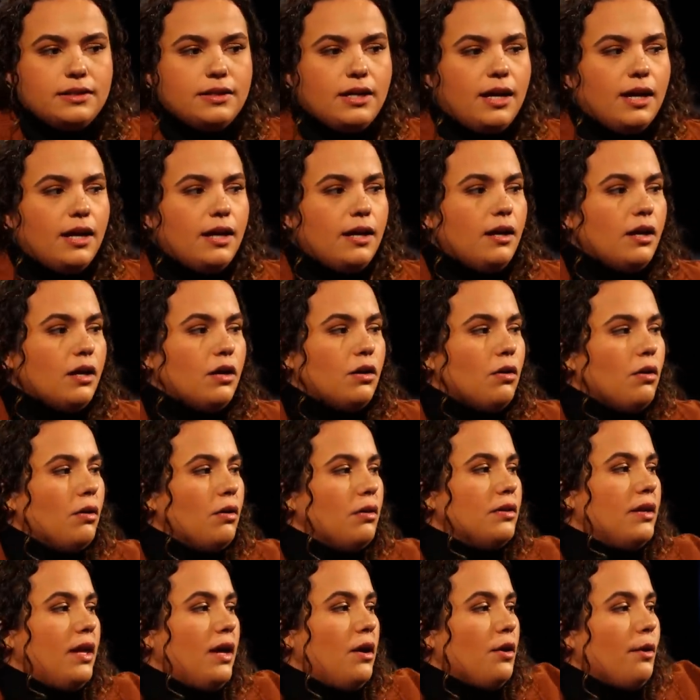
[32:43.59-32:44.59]
A
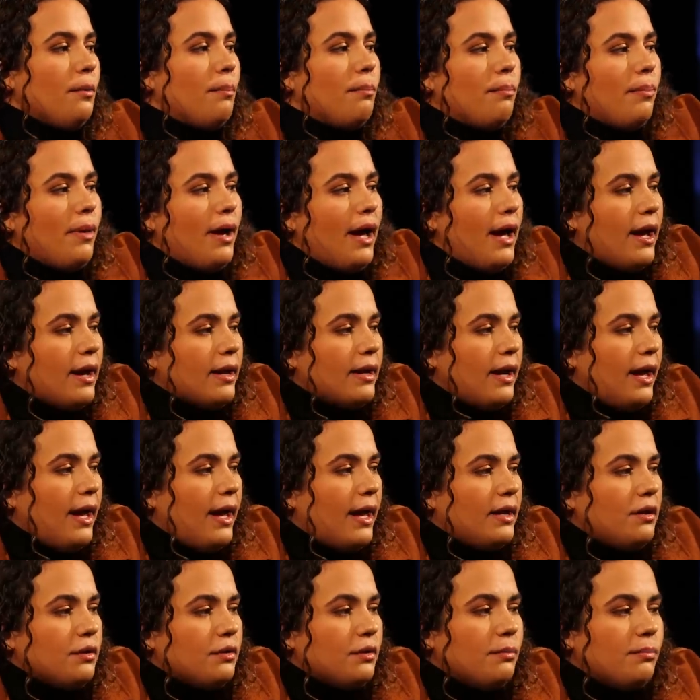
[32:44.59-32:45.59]
girl that her back
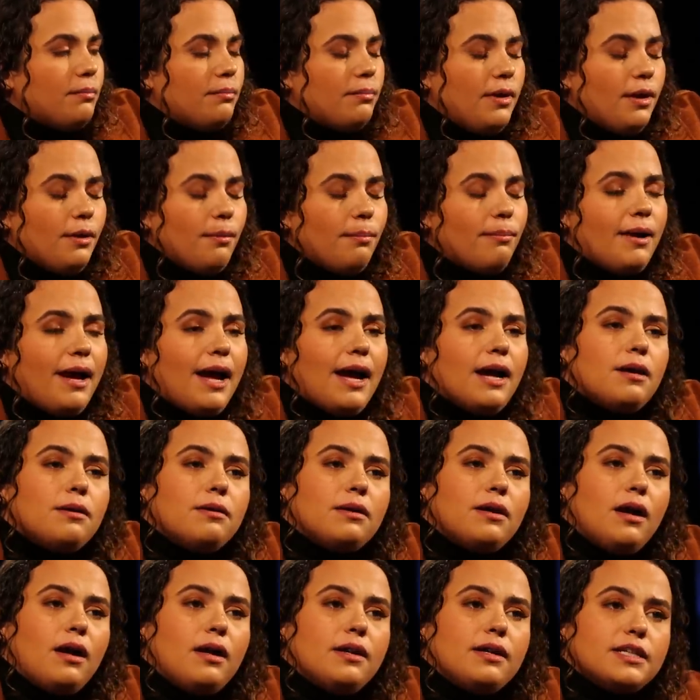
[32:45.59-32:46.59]
had her back
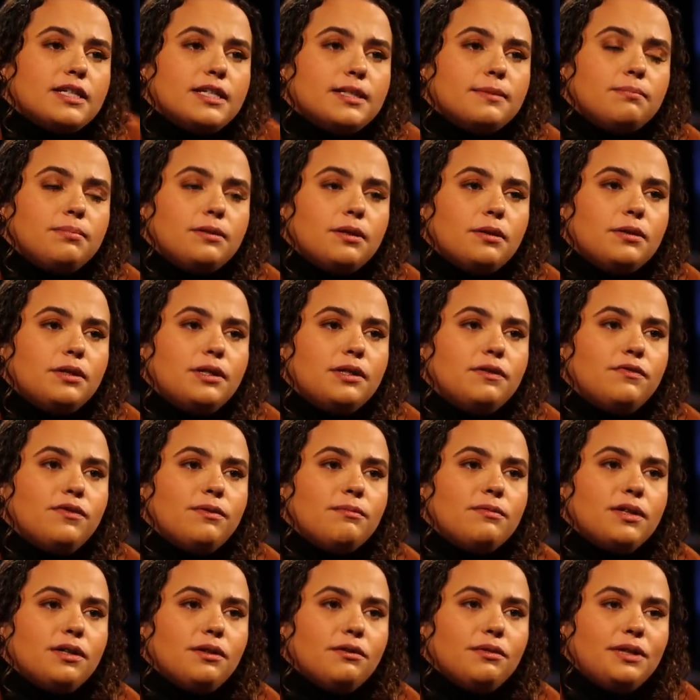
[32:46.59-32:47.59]
got exploded
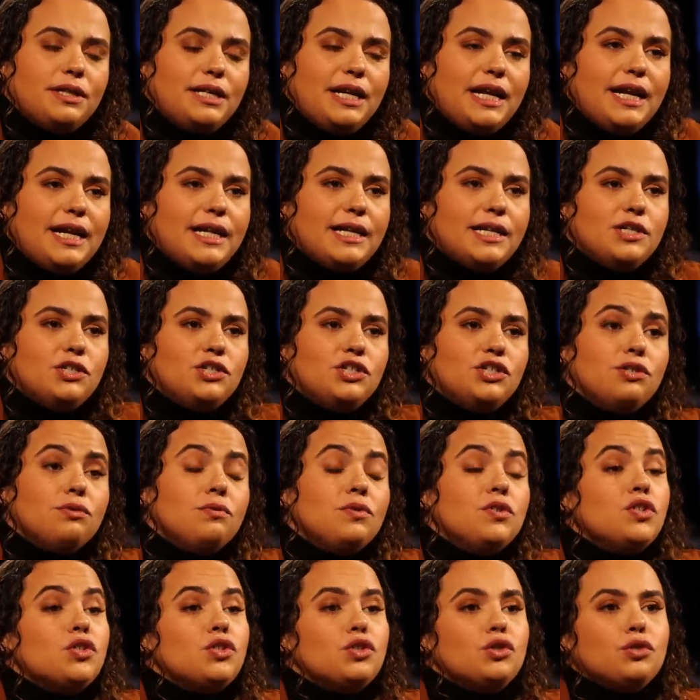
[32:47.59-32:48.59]
from the grenade, and she
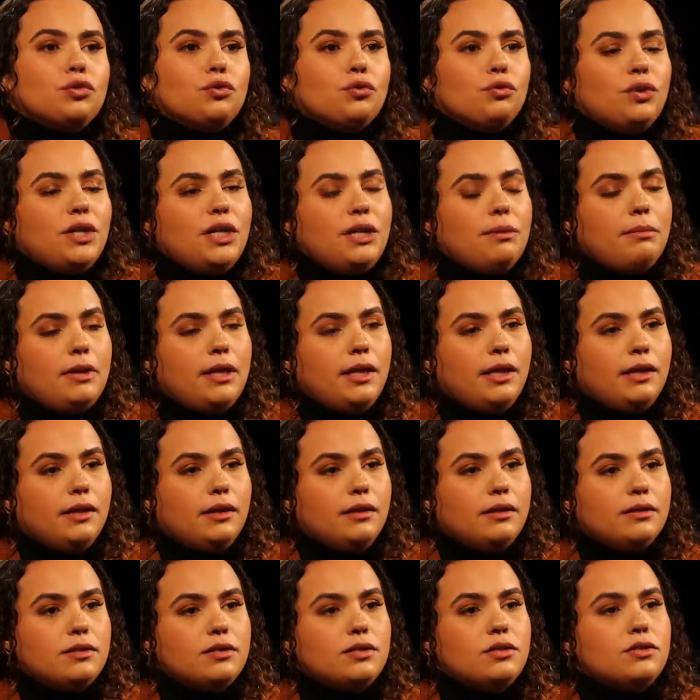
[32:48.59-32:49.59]
was screaming,
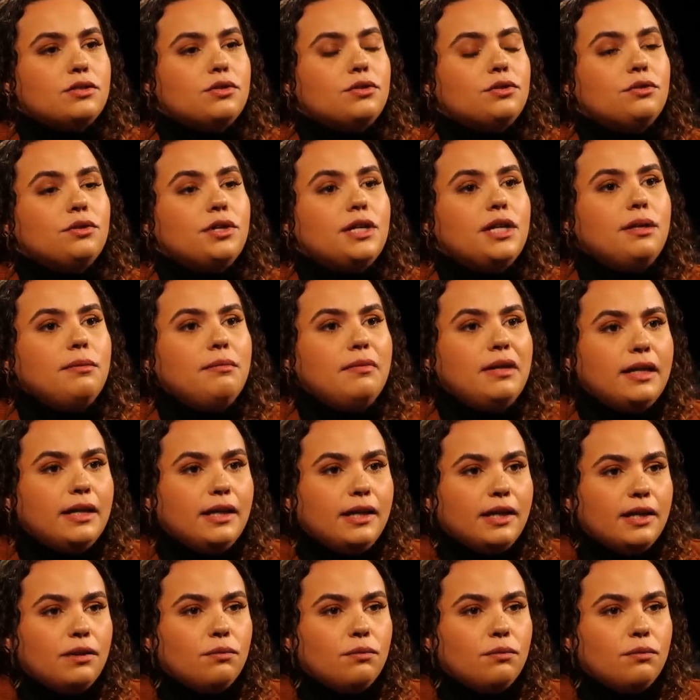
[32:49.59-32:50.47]
screaming.